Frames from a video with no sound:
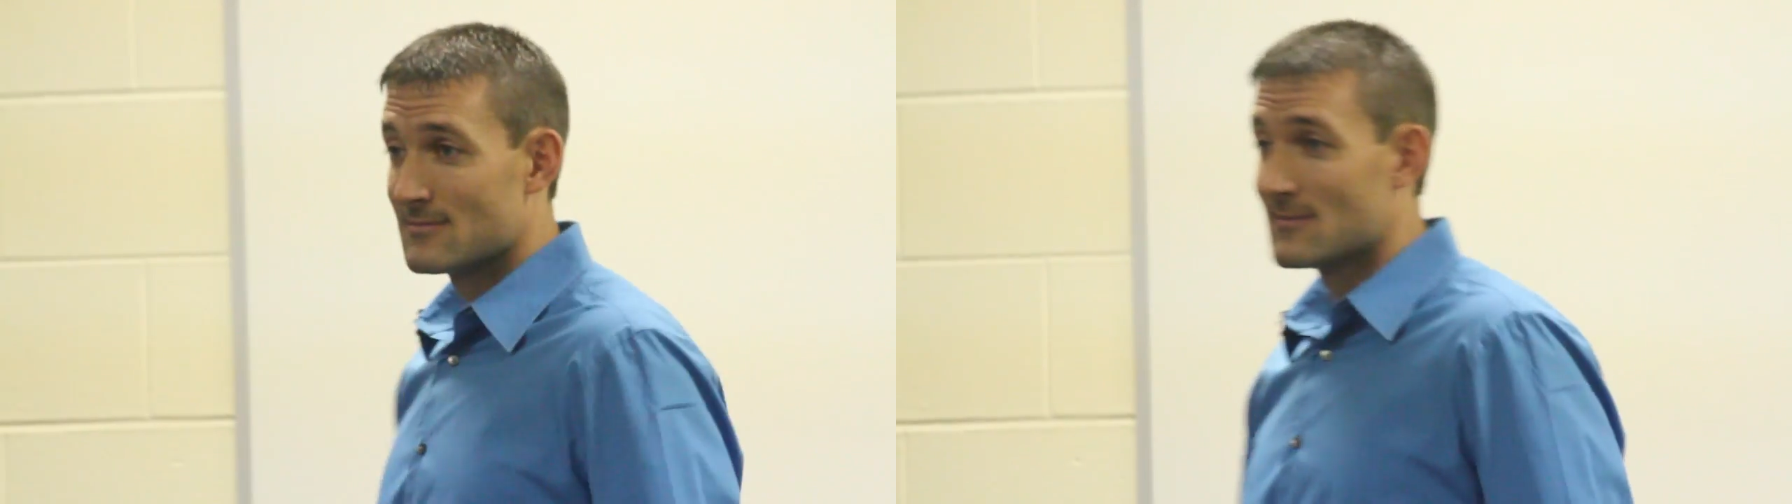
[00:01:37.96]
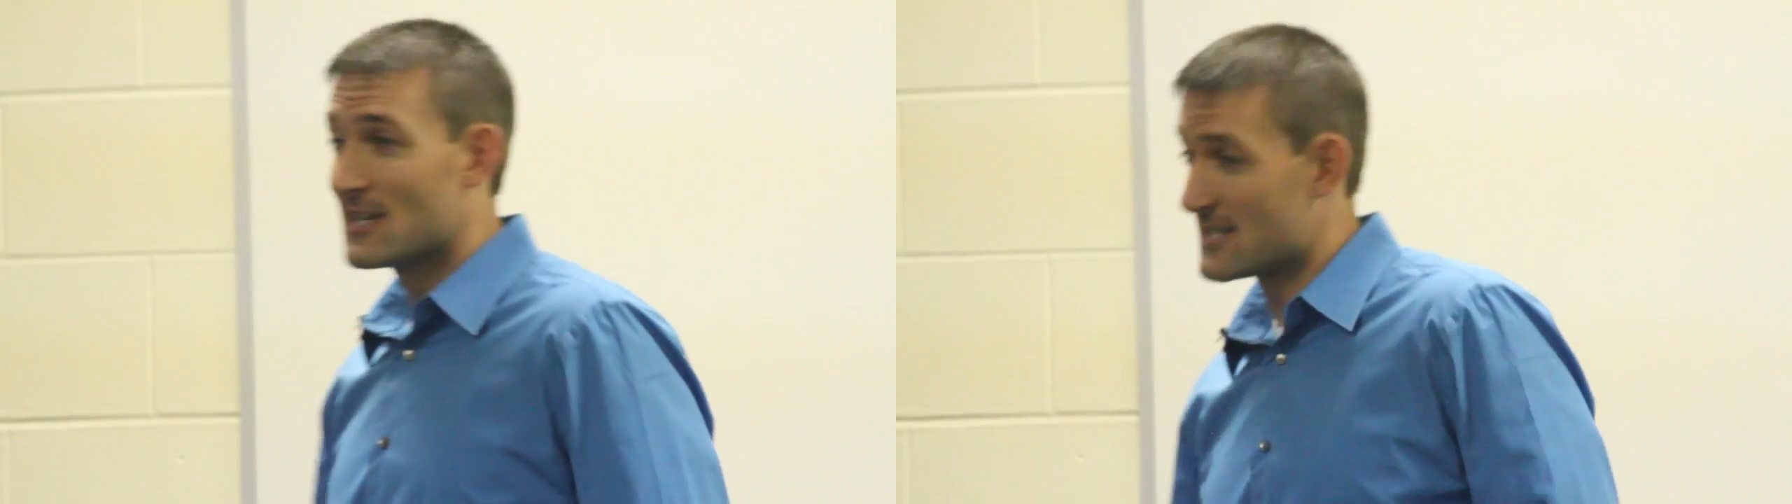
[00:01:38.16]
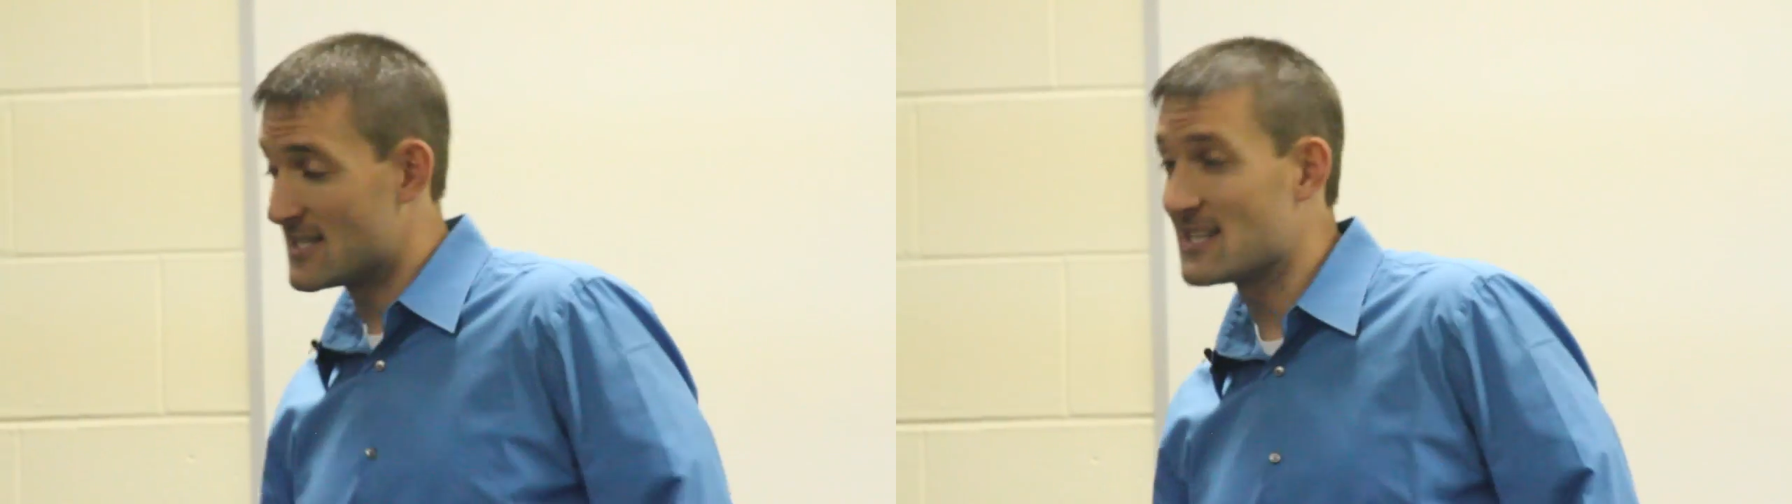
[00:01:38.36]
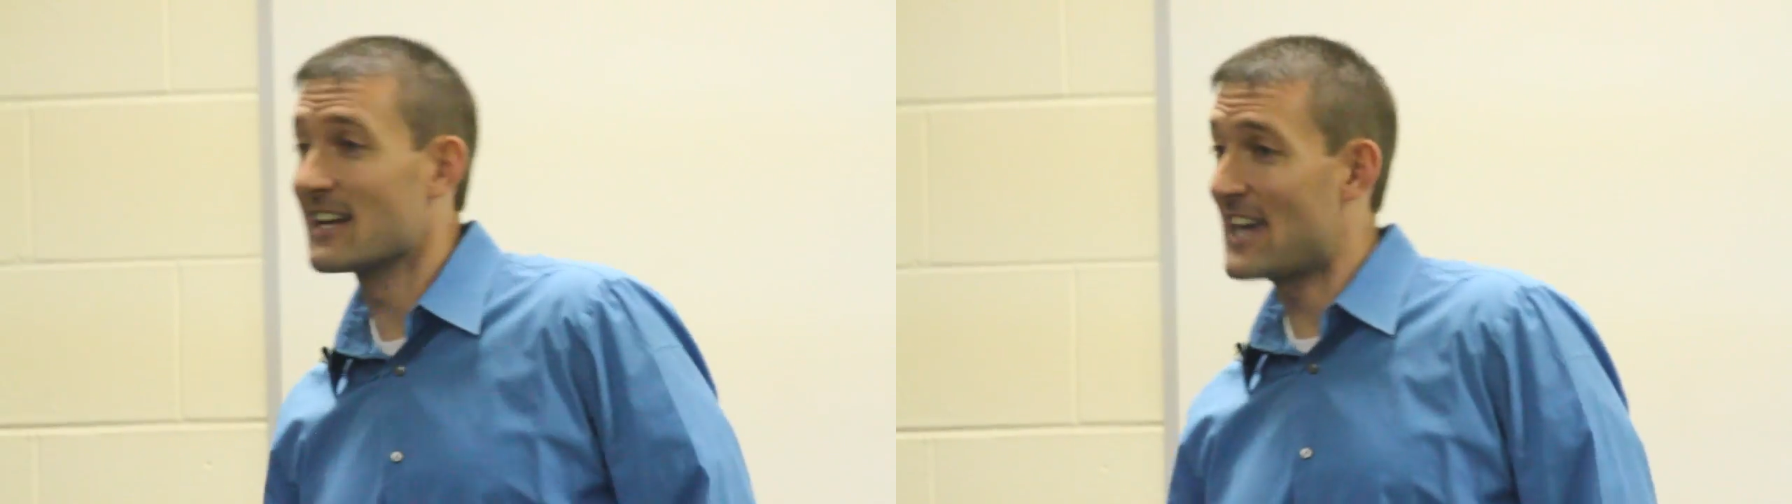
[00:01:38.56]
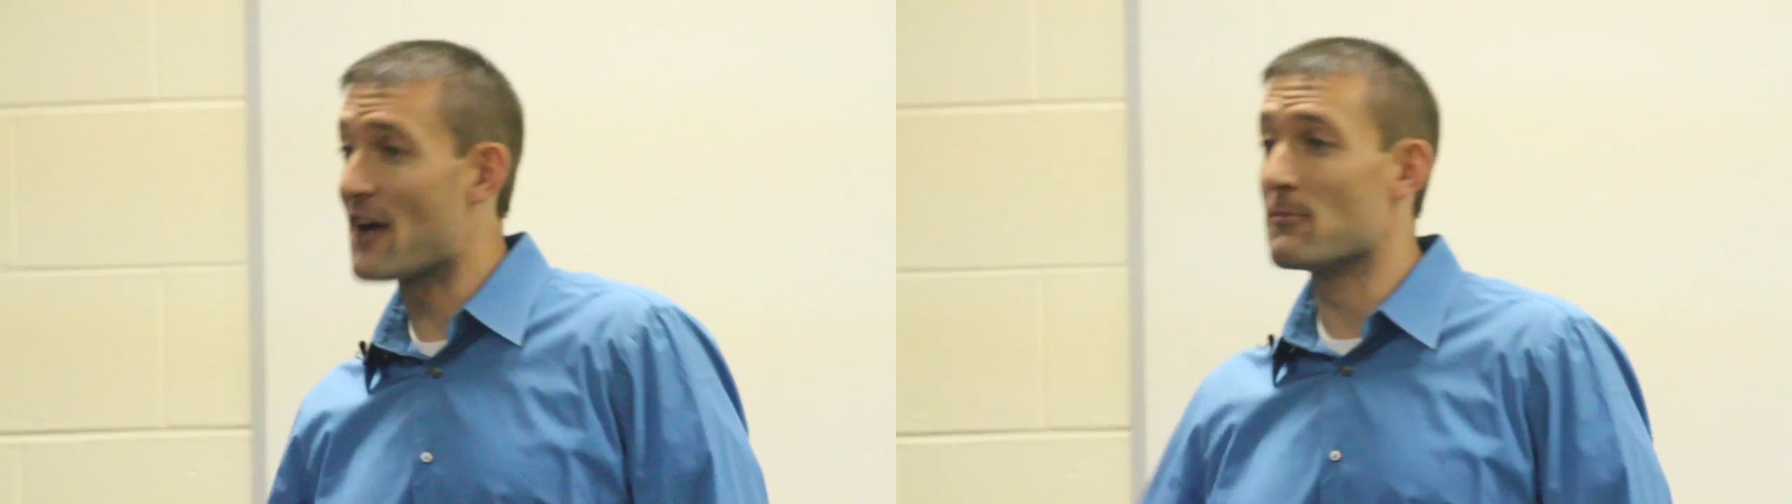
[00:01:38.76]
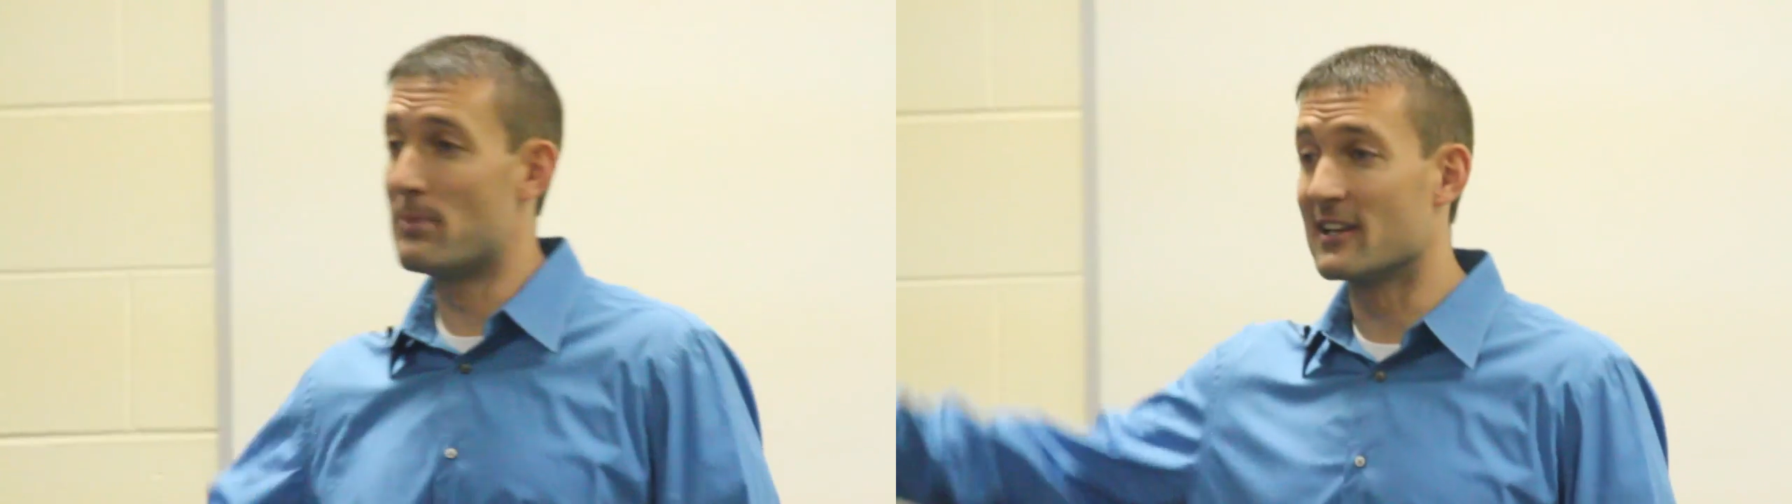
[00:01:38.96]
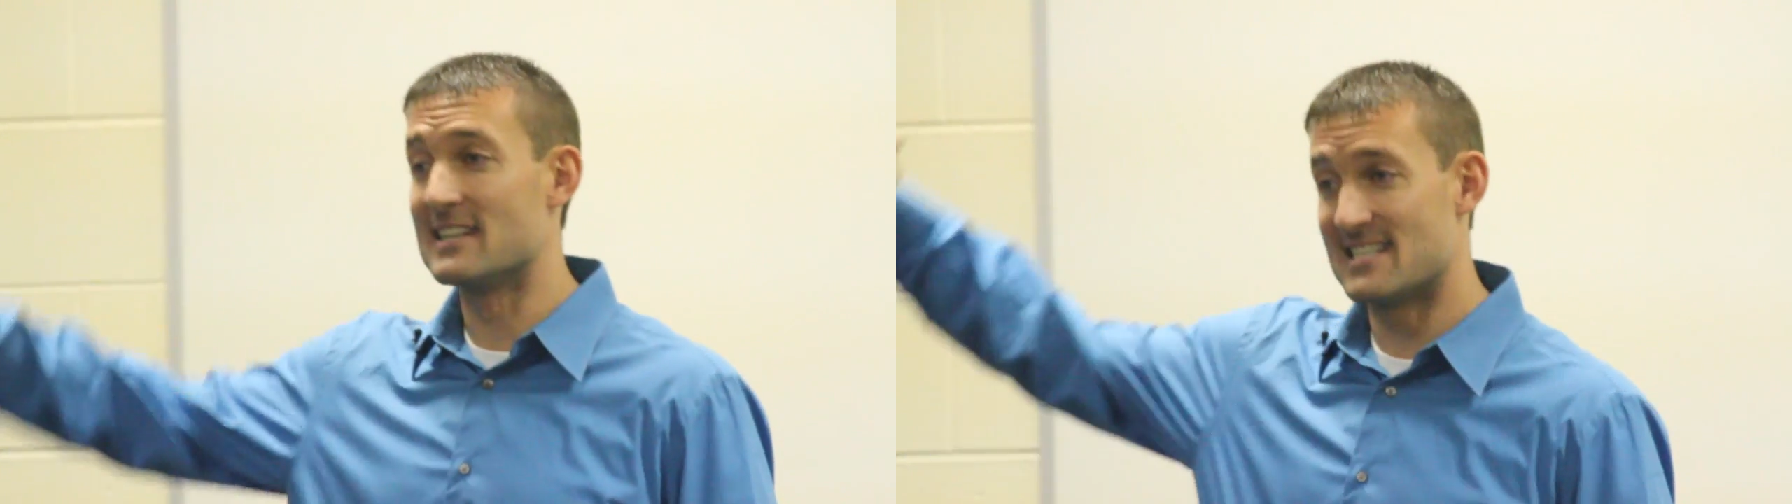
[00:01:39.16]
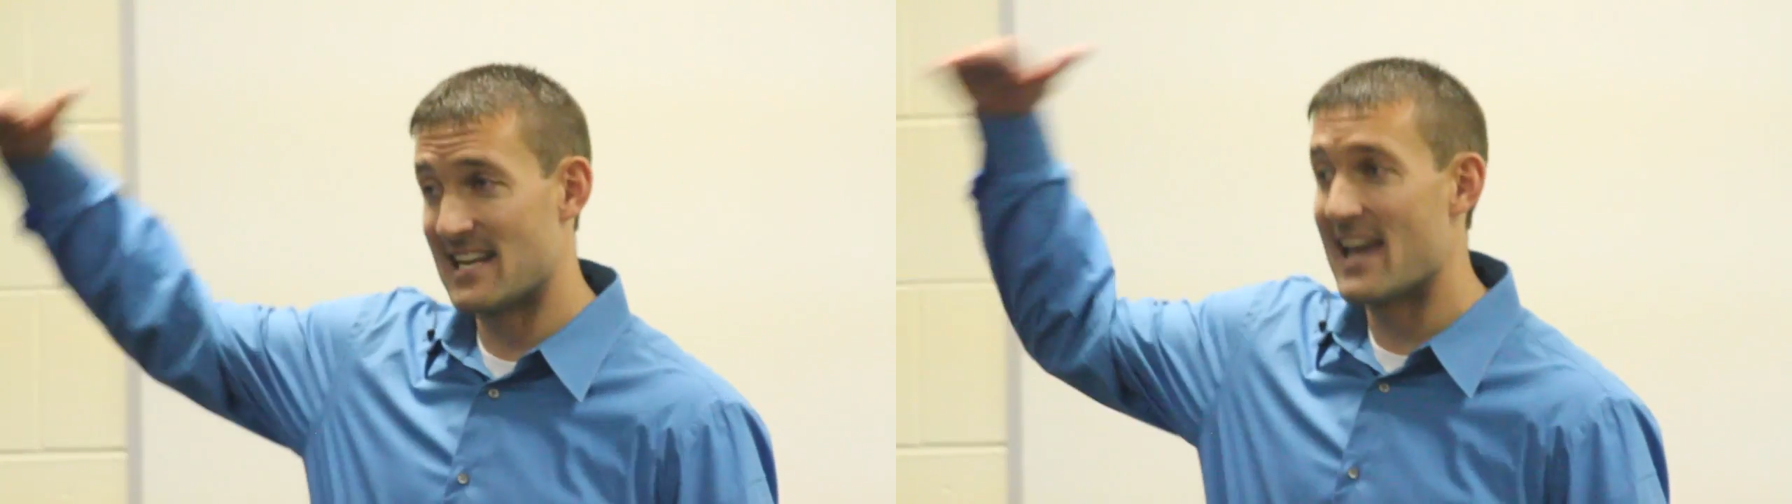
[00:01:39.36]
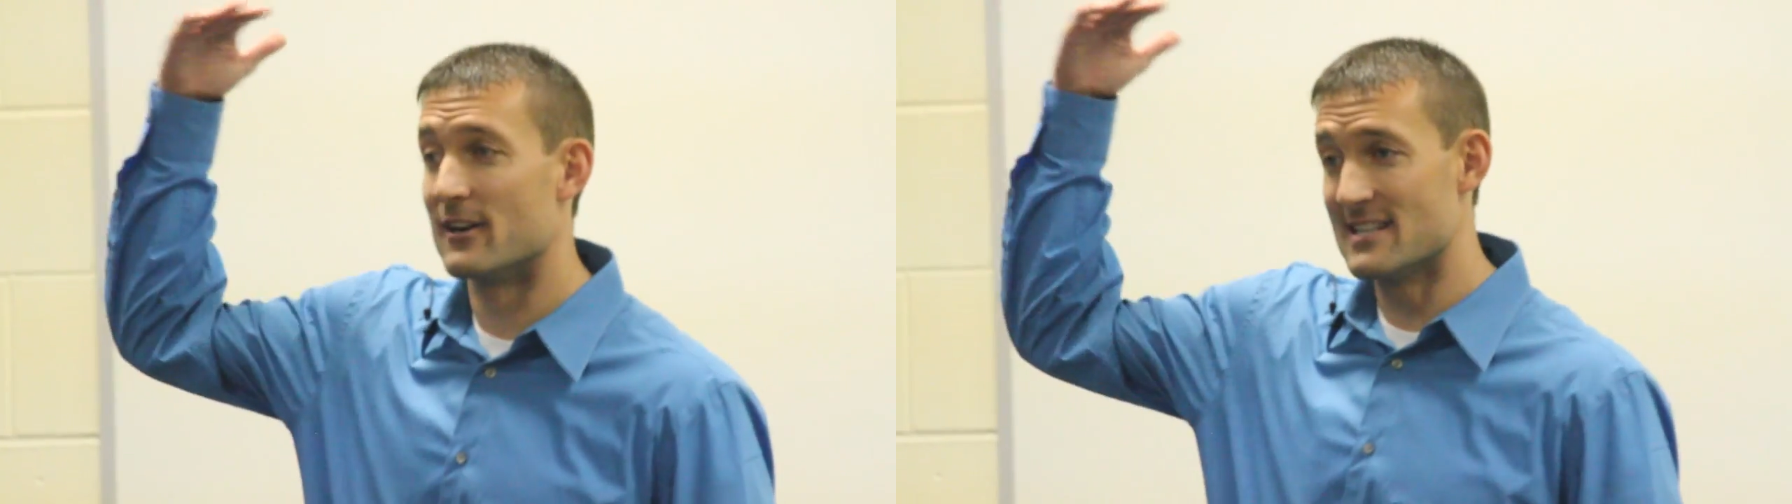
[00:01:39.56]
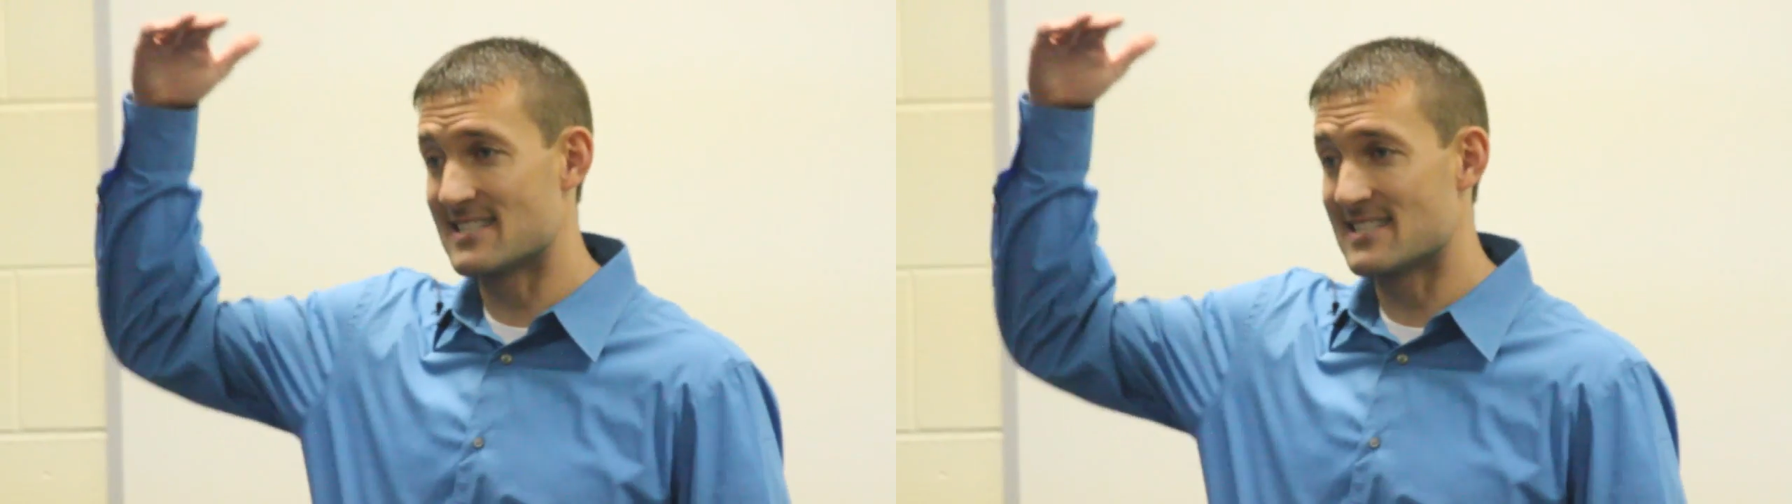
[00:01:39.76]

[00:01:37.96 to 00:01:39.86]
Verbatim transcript: Because it's an accountability standard,